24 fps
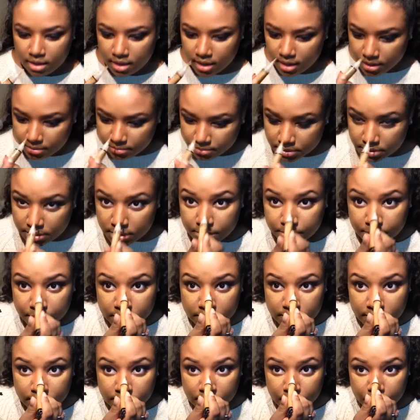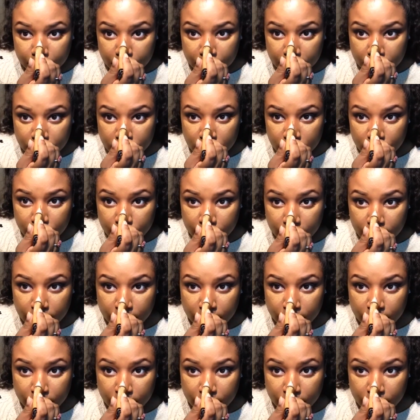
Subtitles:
And I'm just going to put it down the bridge of my